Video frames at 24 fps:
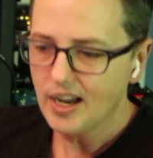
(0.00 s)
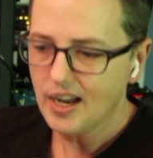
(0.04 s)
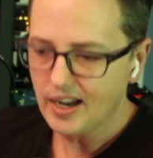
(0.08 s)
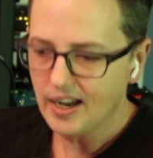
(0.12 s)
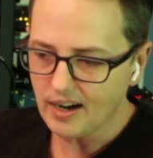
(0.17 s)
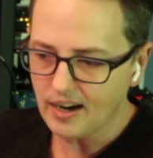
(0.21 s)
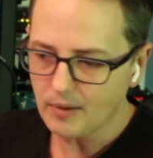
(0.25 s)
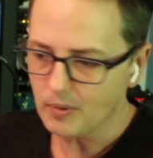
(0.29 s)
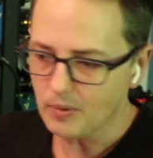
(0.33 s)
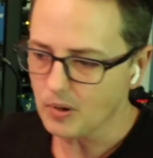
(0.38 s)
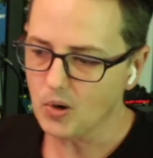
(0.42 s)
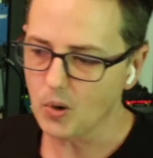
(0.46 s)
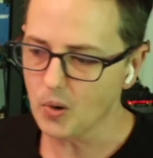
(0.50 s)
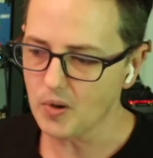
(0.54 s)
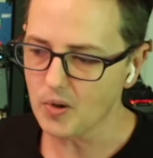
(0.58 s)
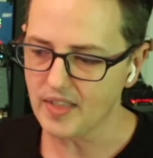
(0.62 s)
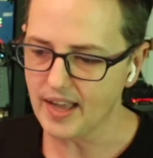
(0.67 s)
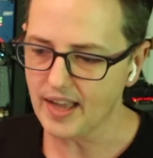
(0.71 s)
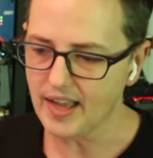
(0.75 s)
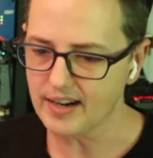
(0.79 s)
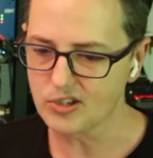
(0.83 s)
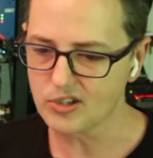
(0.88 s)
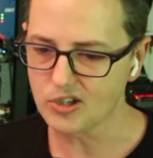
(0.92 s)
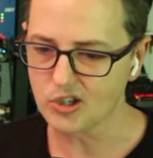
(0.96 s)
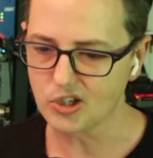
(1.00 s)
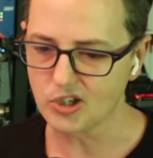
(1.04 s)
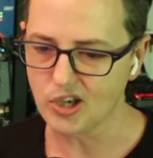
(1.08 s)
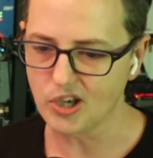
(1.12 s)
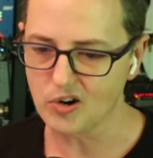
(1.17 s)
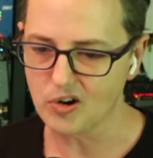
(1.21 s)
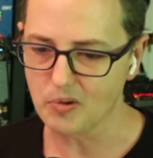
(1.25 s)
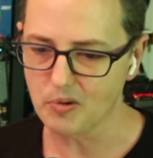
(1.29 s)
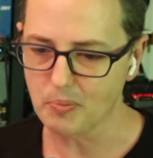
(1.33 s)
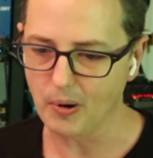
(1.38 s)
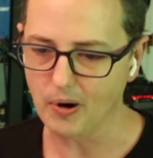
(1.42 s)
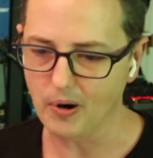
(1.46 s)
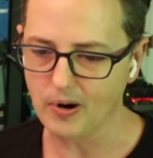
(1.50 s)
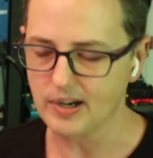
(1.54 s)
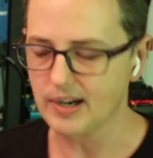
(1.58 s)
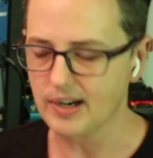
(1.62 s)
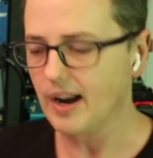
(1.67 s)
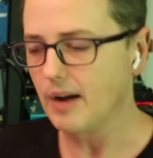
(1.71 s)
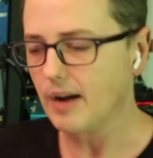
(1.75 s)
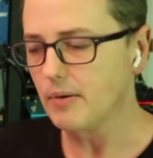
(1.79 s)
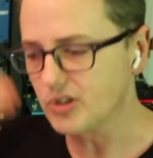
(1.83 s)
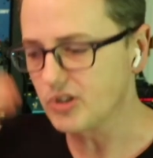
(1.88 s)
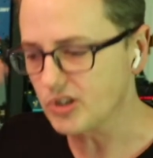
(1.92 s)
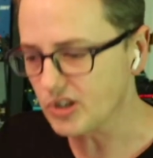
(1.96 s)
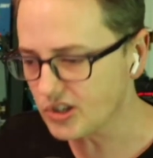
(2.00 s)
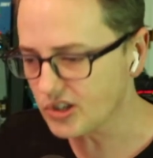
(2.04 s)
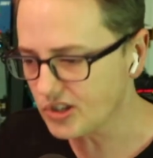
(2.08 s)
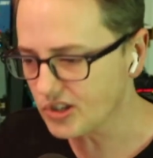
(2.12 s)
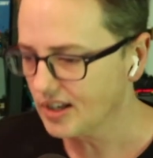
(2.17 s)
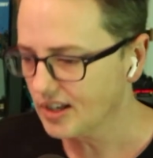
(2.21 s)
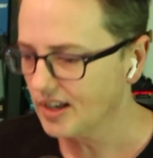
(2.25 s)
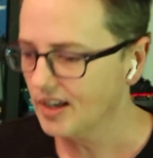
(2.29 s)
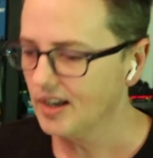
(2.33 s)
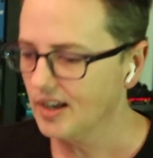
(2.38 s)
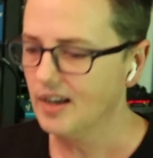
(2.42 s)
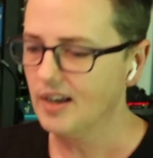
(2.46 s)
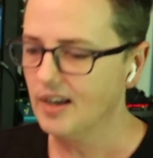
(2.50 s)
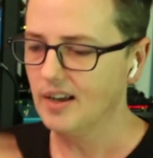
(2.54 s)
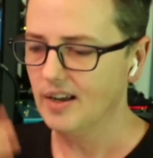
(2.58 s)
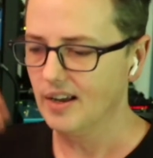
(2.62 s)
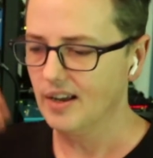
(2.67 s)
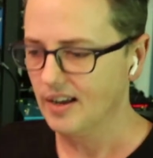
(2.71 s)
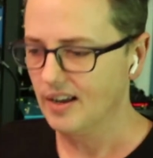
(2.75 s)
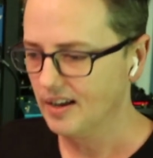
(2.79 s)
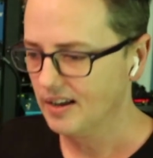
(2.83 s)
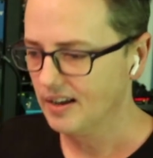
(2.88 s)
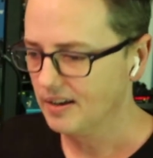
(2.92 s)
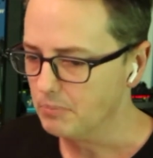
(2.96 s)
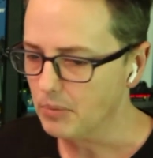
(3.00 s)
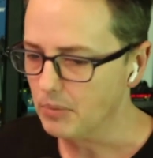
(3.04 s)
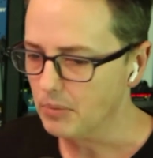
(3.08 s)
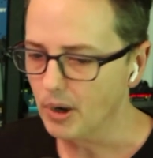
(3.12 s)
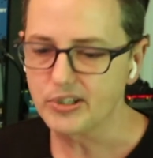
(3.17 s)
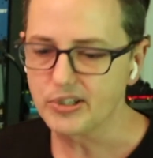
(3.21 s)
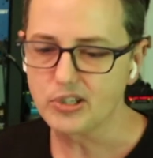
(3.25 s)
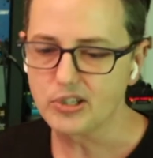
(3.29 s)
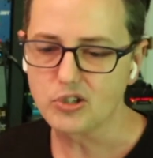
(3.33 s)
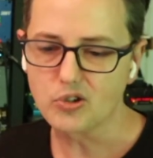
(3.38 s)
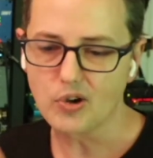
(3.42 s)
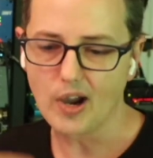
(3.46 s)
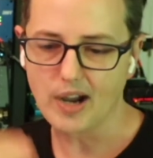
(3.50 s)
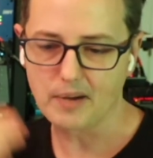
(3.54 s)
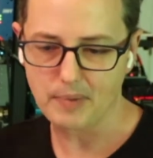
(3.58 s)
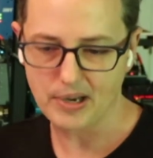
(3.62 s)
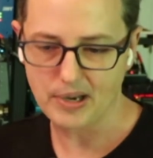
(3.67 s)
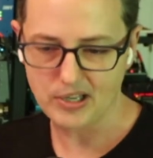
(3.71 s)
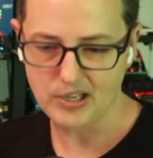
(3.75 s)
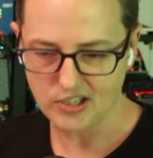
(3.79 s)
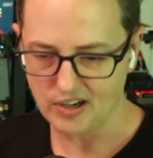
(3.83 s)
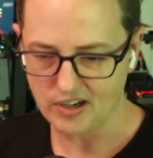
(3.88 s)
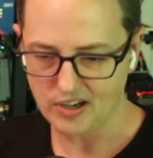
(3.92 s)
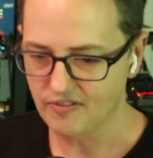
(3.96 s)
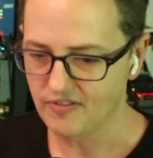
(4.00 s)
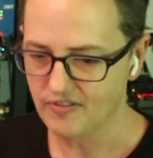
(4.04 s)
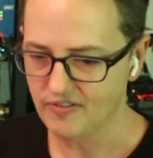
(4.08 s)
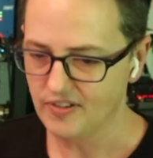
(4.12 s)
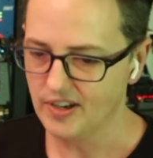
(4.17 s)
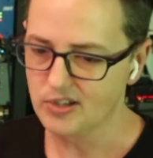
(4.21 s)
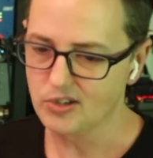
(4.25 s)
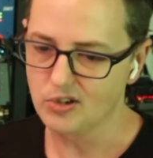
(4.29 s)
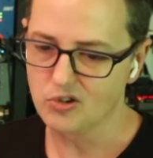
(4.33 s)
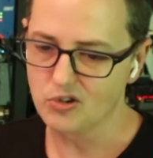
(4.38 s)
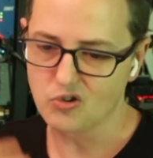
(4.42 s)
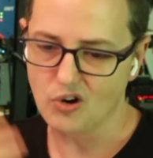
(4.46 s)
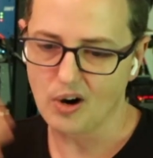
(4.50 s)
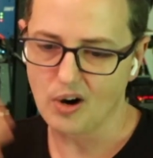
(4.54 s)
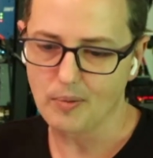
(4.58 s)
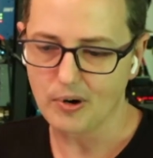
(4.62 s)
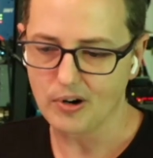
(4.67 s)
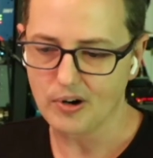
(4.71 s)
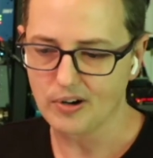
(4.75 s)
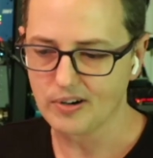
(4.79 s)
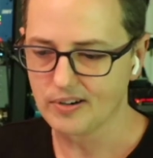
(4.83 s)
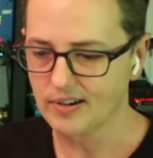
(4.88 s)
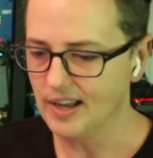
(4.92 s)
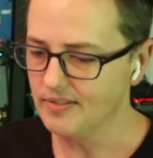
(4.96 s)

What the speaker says: And I record that as a shaker part. And I would just multi-track myself as a drummer.